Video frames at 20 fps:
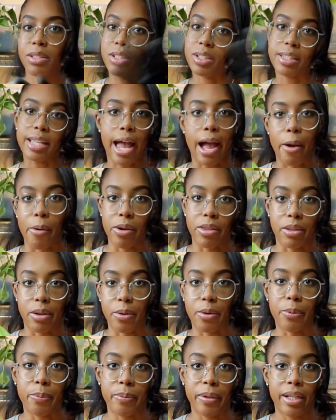just out in
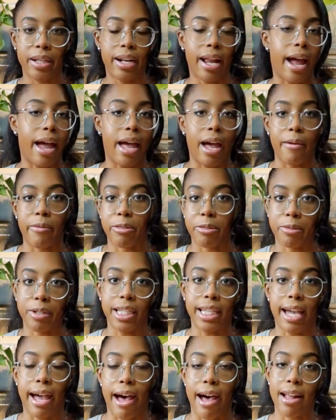the open. I have
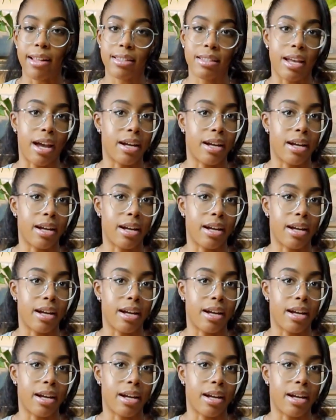3 cats.